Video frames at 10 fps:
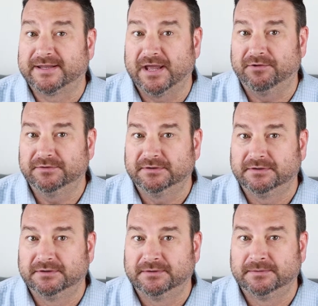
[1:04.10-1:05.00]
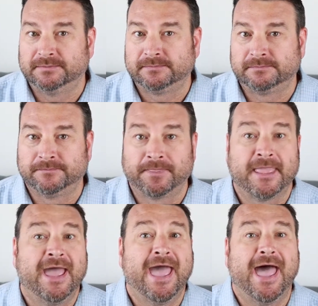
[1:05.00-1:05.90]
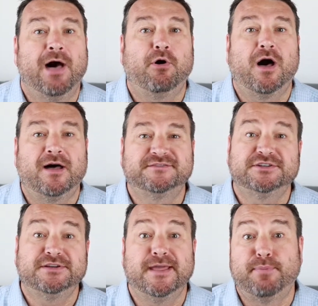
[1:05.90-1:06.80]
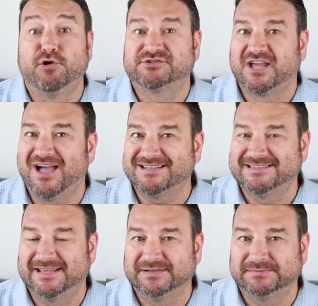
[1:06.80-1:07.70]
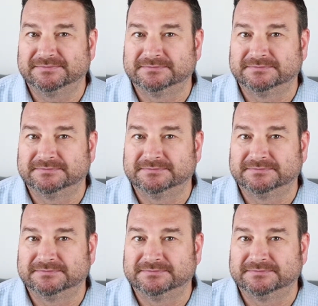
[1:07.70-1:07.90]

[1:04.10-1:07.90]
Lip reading: count, how often do they post content,